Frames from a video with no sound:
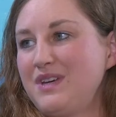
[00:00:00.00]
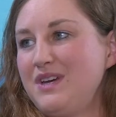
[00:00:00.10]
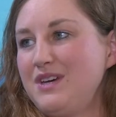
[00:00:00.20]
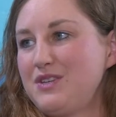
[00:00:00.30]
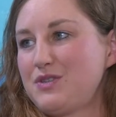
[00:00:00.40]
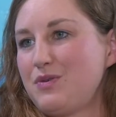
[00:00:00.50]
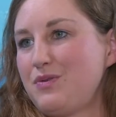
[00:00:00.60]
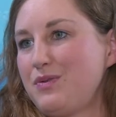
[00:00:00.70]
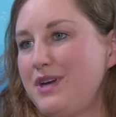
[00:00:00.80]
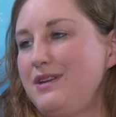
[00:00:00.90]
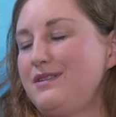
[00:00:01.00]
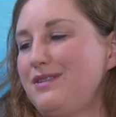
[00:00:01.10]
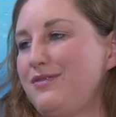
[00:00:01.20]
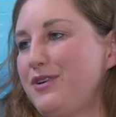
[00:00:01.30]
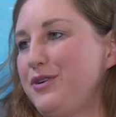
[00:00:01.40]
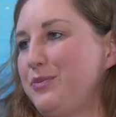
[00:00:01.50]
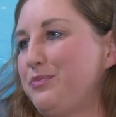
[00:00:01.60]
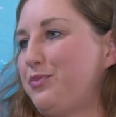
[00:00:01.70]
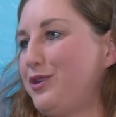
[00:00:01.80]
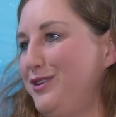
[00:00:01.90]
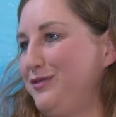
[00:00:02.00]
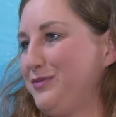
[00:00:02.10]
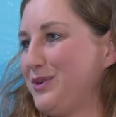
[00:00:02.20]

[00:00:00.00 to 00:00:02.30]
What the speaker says: So, hint, in very brief,